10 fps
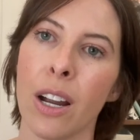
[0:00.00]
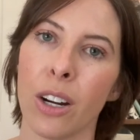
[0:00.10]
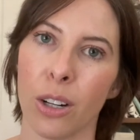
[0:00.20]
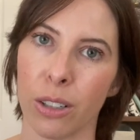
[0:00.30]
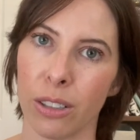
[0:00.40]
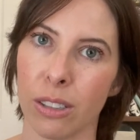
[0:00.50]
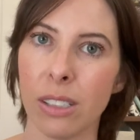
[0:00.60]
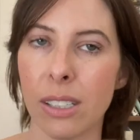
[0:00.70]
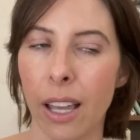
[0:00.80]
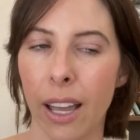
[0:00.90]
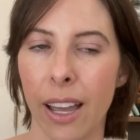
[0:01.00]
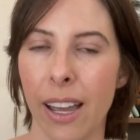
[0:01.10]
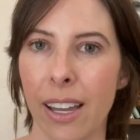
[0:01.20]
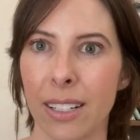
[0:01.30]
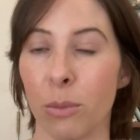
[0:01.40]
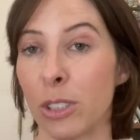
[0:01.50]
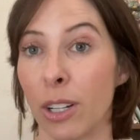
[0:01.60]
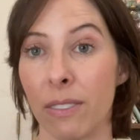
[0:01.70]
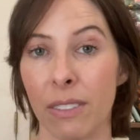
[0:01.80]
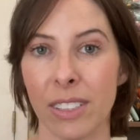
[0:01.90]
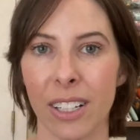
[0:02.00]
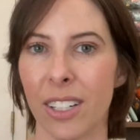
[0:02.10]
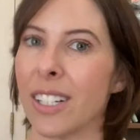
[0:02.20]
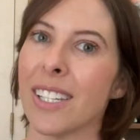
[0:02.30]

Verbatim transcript: hers and which I've never done on a